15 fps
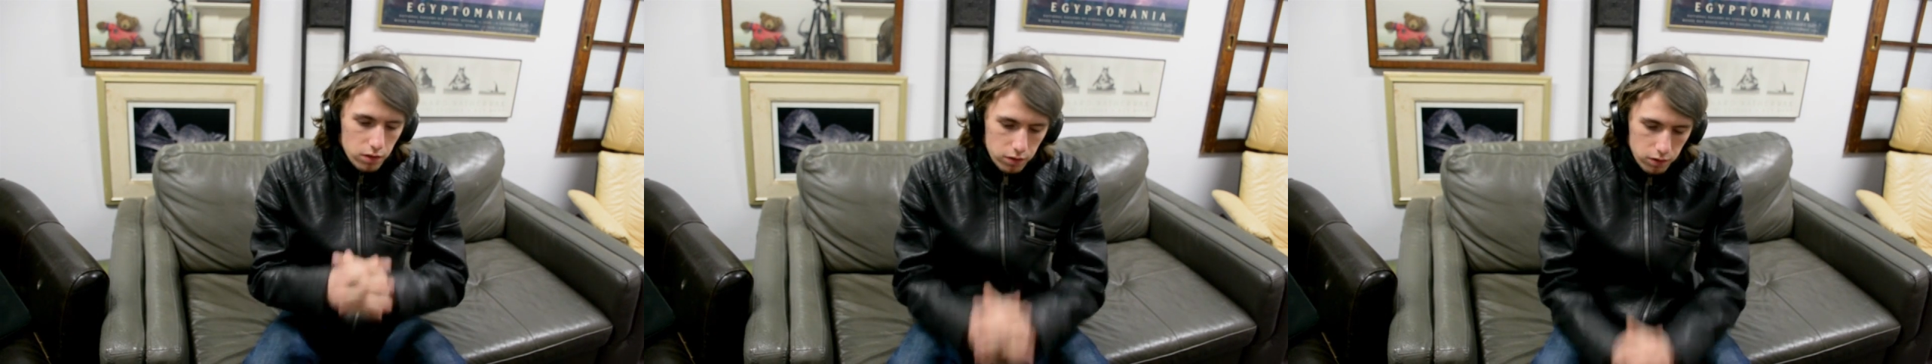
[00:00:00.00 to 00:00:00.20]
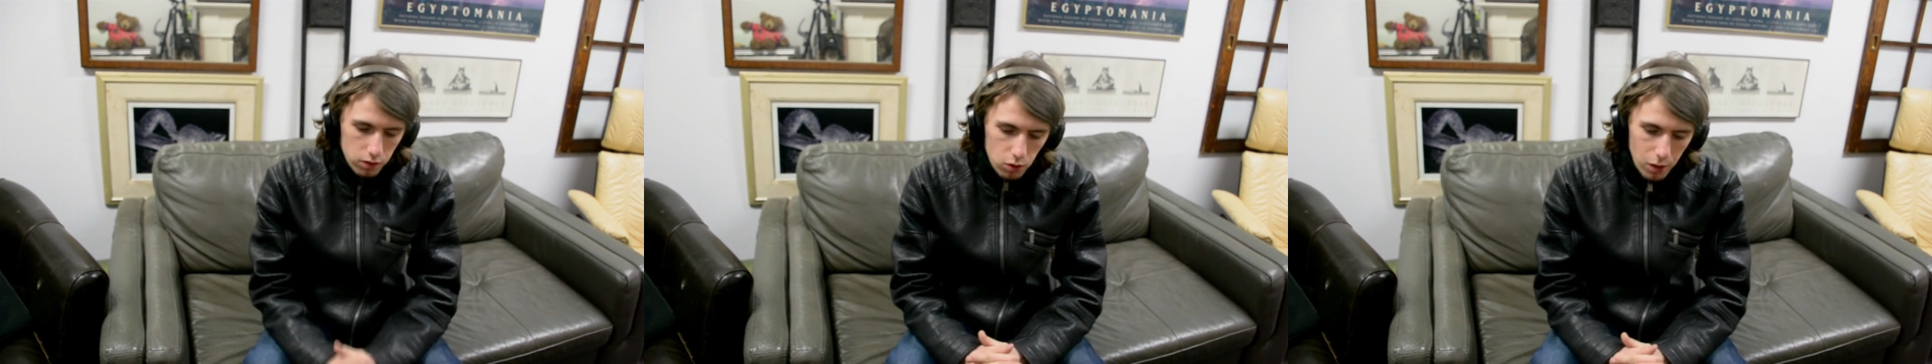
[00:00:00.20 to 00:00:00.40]

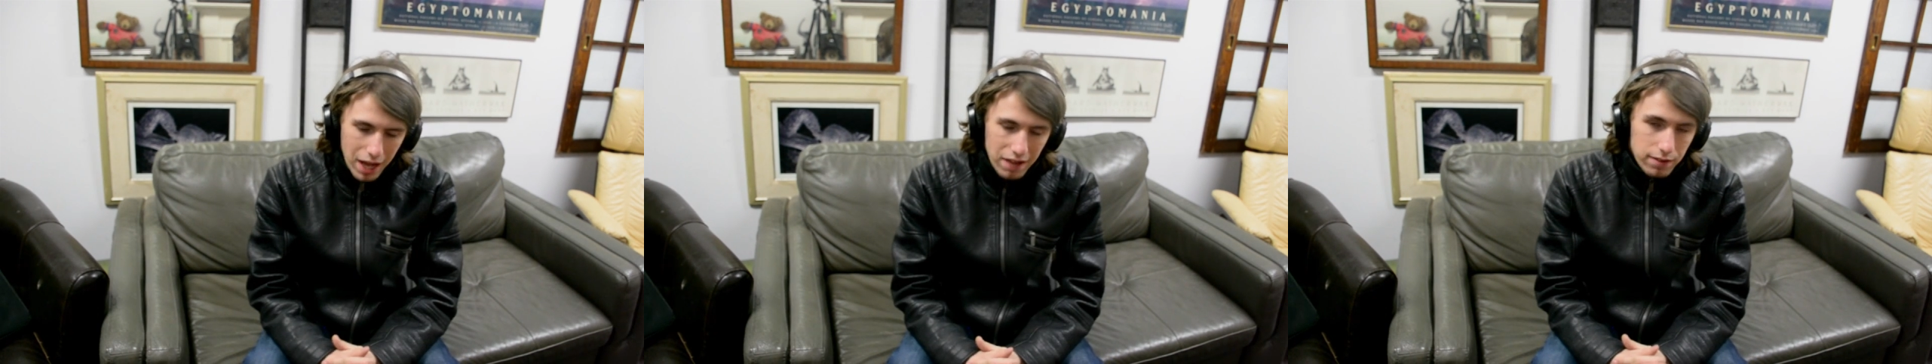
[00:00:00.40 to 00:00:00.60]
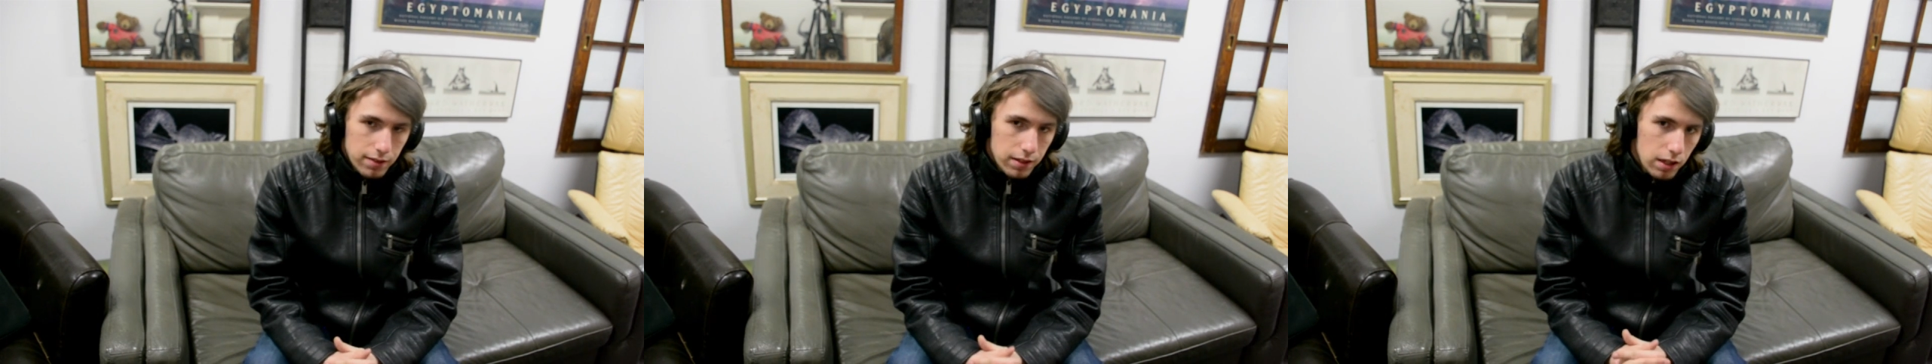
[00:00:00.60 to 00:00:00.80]
two
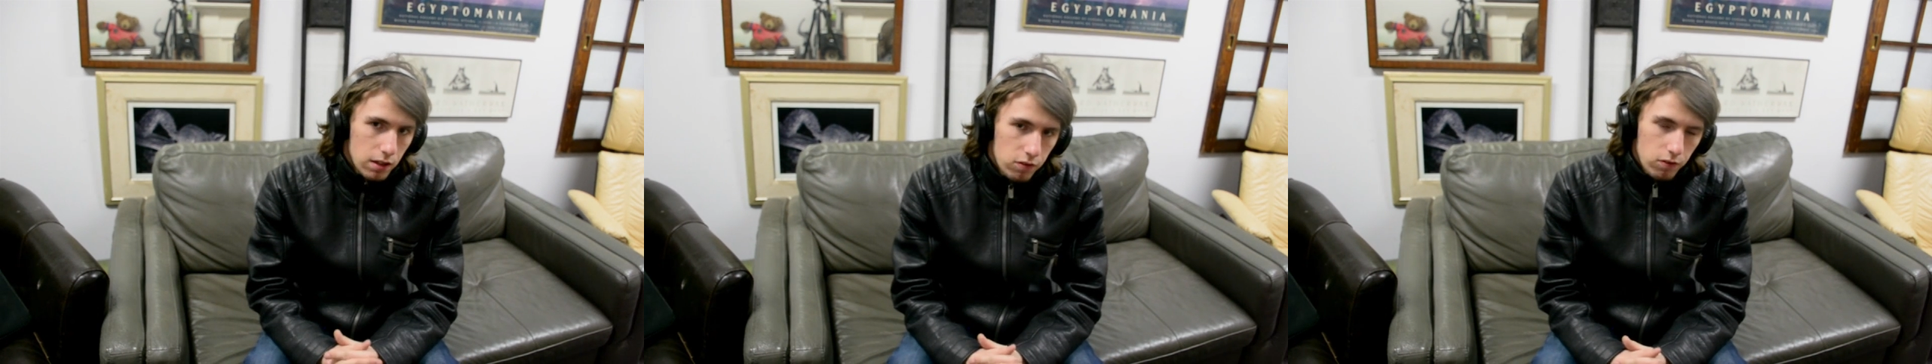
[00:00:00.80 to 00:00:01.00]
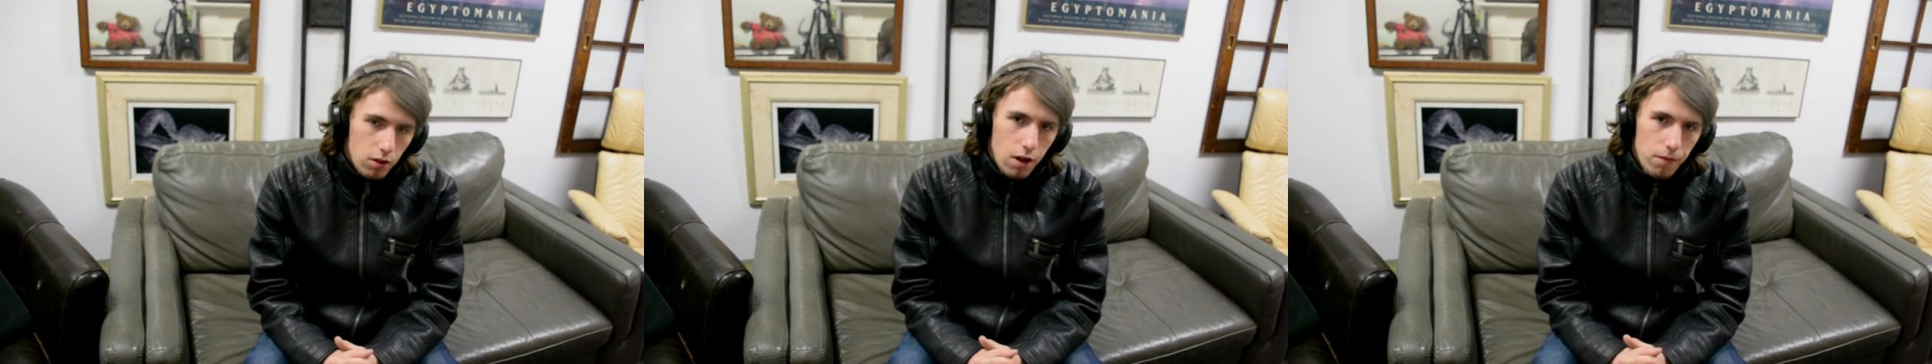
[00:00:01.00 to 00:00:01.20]

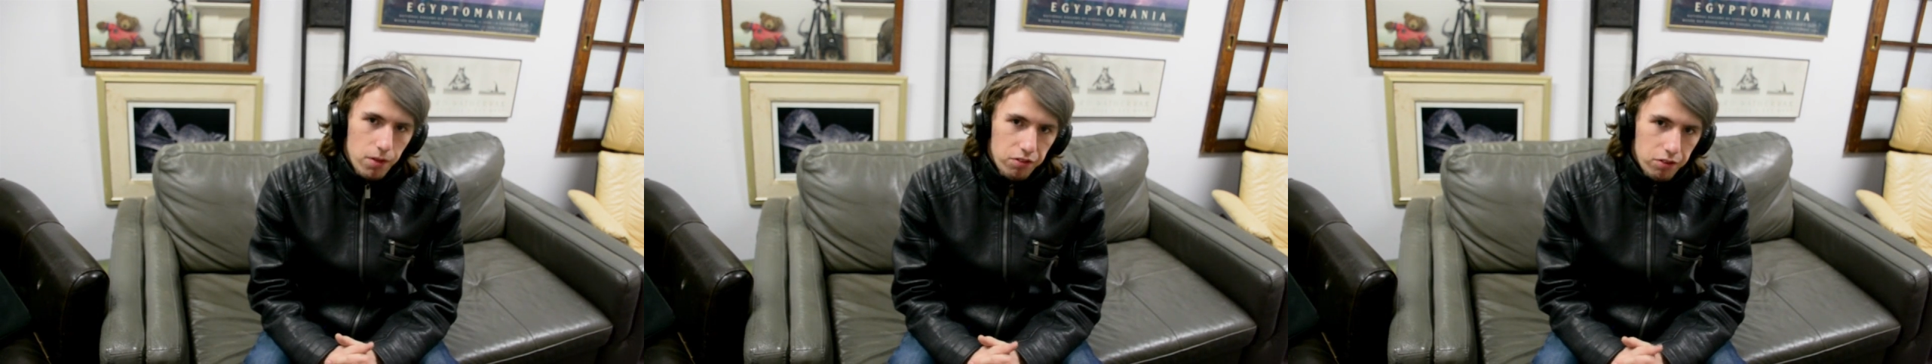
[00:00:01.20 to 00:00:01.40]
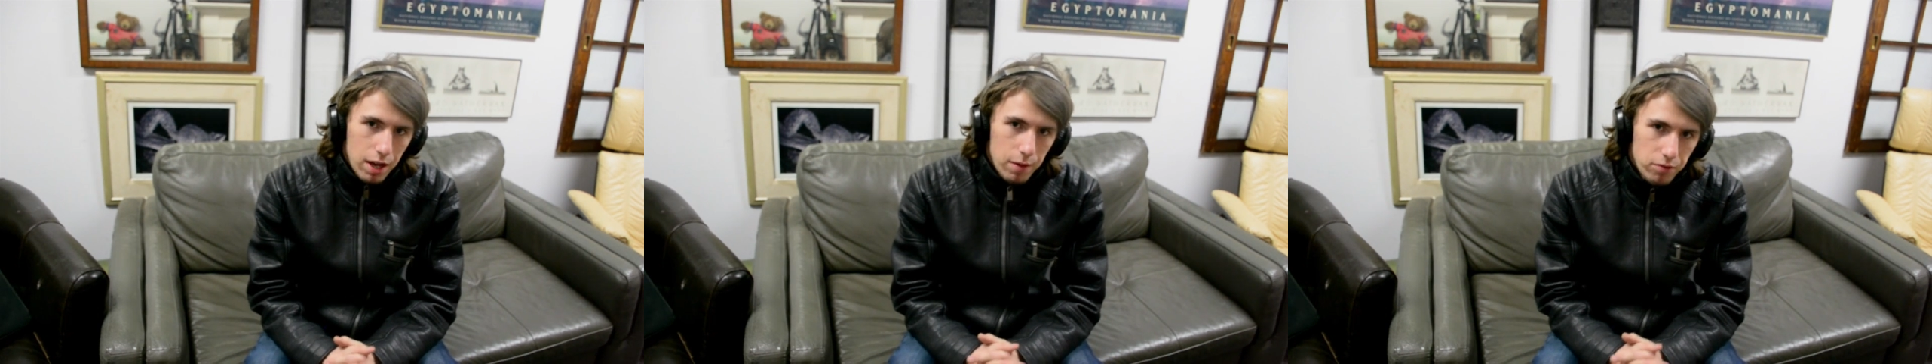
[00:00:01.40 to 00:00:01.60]
entities of the
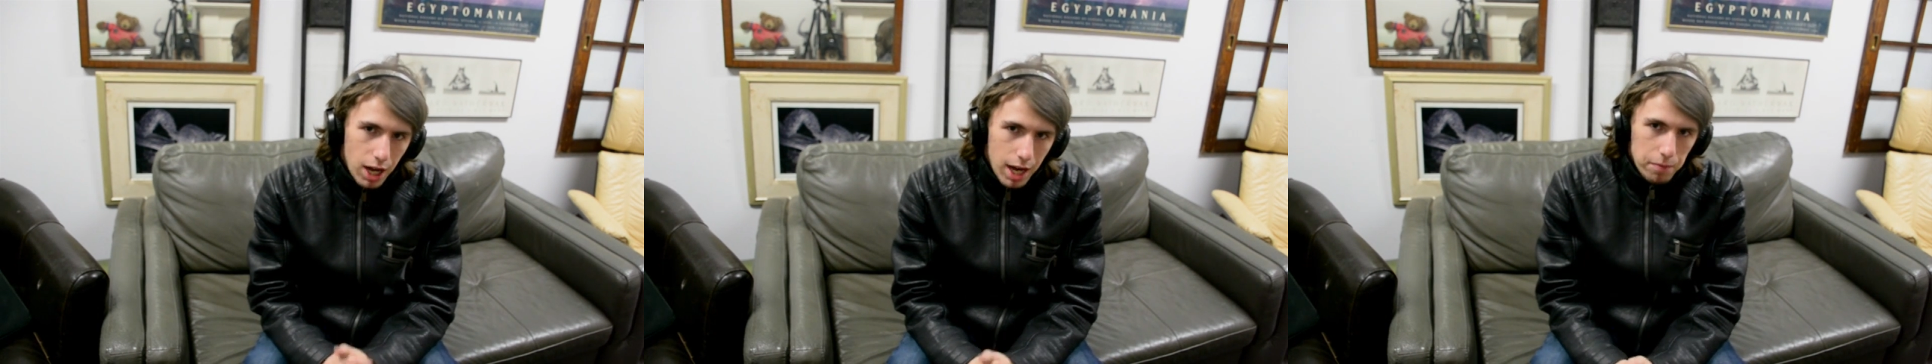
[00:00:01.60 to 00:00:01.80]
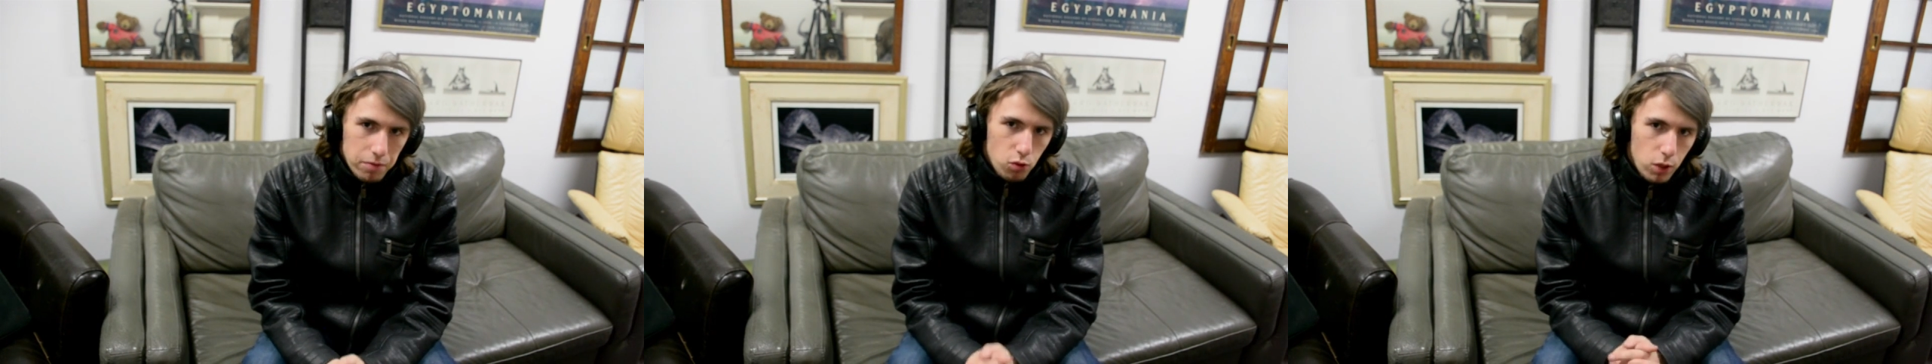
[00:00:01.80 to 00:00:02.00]
same
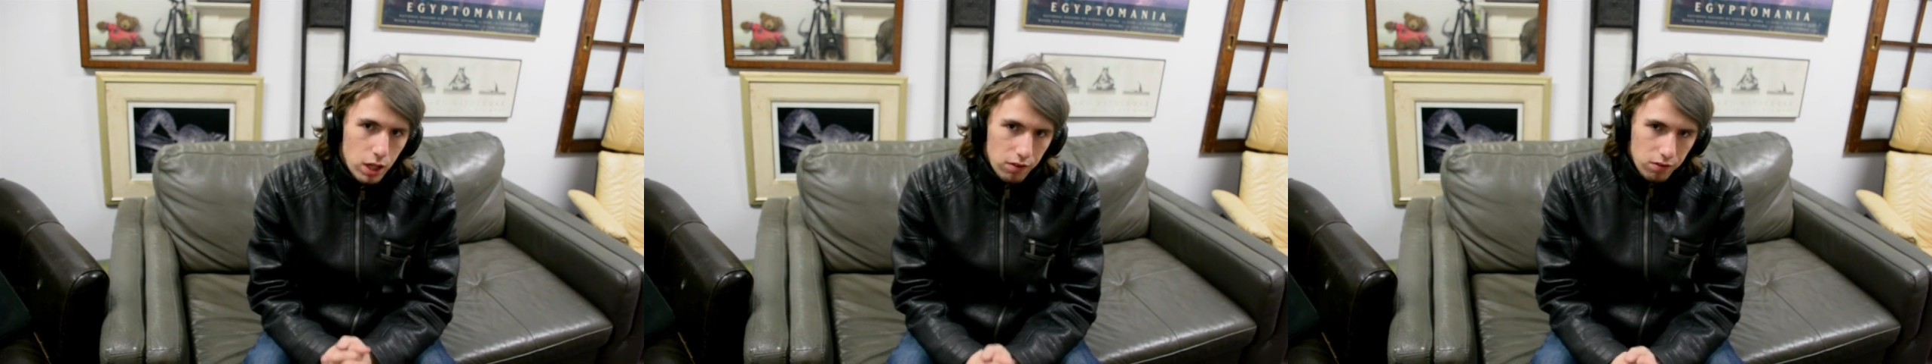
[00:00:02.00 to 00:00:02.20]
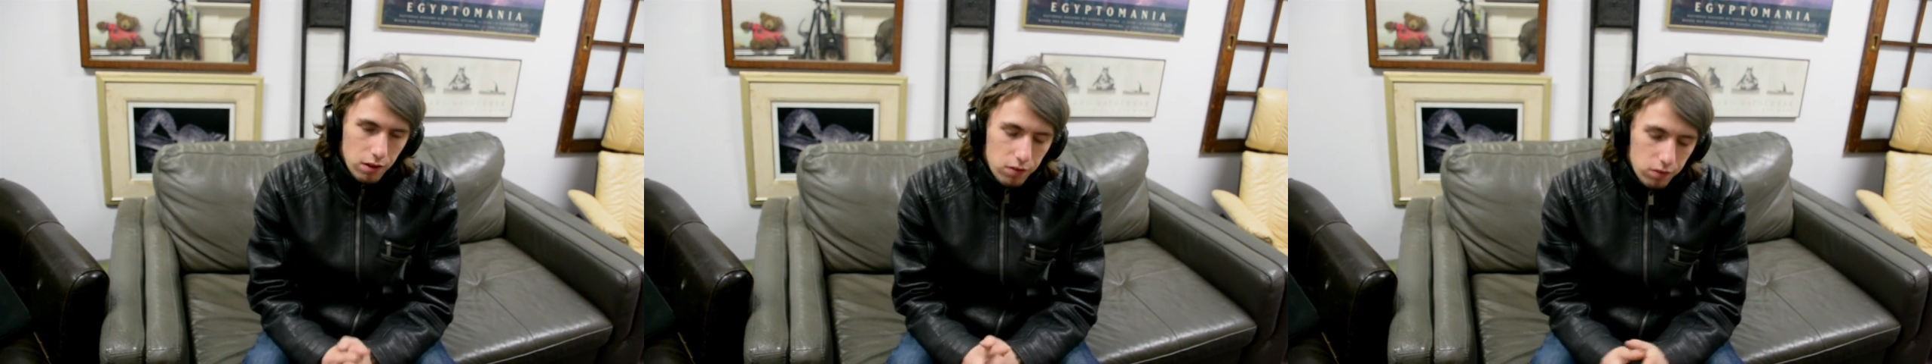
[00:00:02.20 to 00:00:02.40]
type to
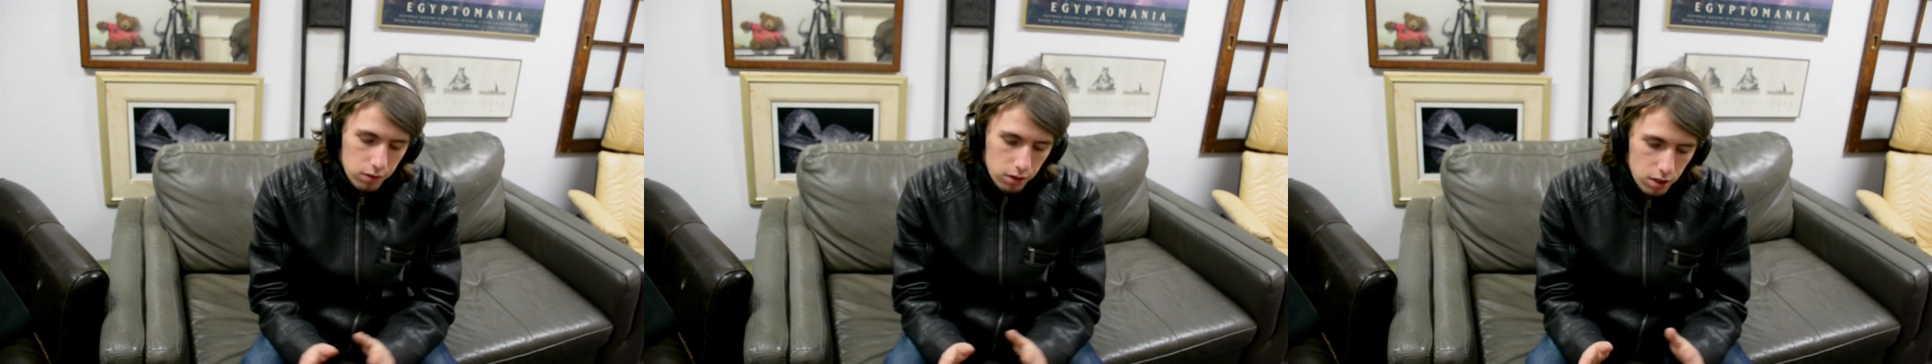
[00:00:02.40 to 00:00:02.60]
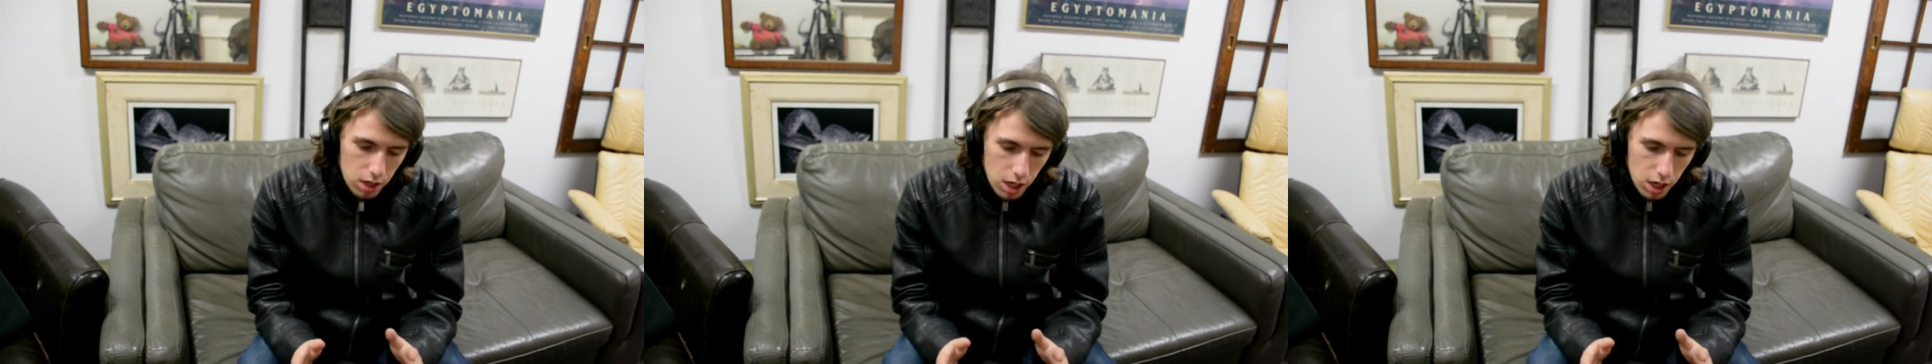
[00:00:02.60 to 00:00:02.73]
exist